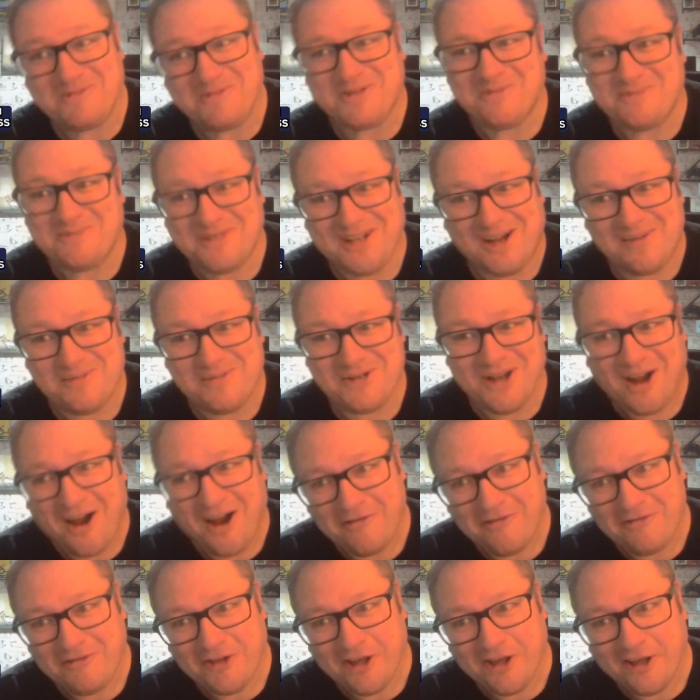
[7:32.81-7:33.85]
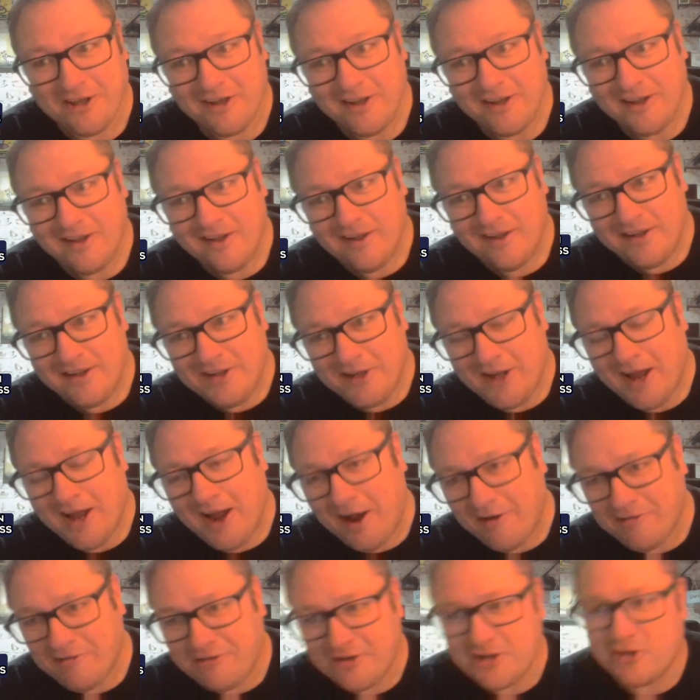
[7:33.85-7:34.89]
sometimes you have
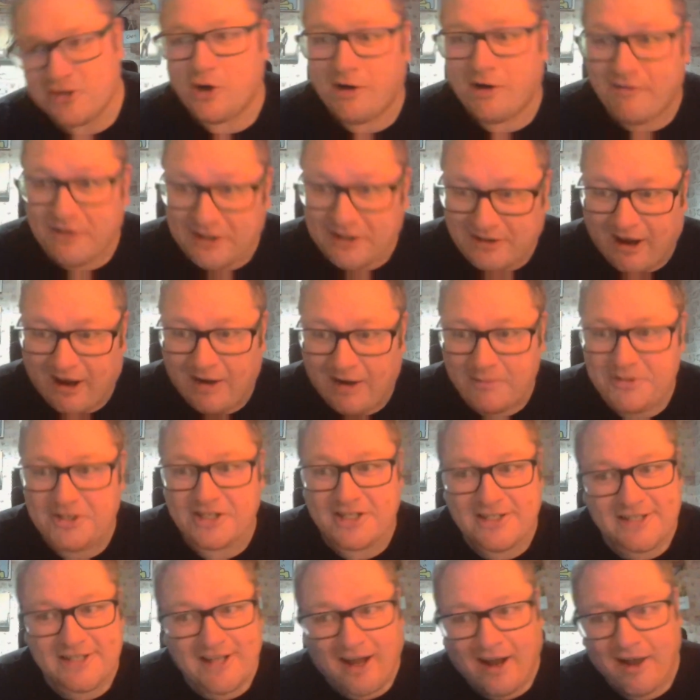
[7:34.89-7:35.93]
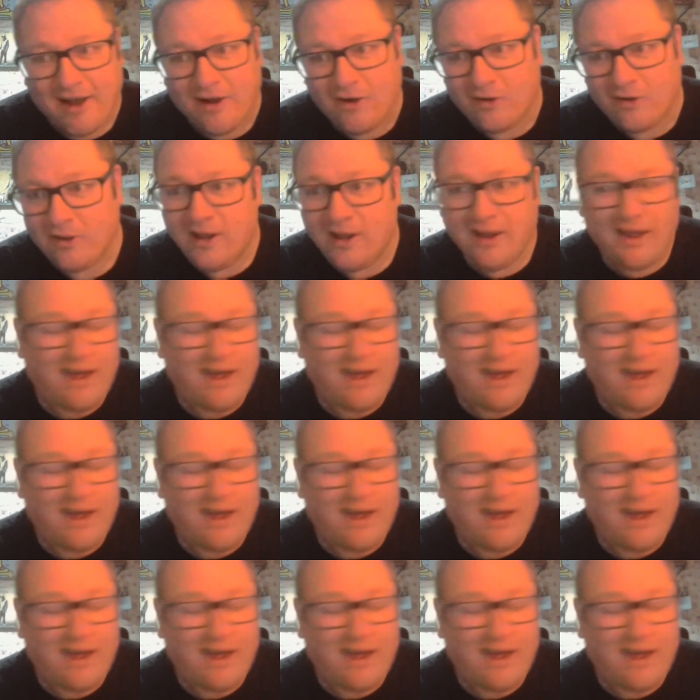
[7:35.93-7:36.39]
to sort of adapt your style.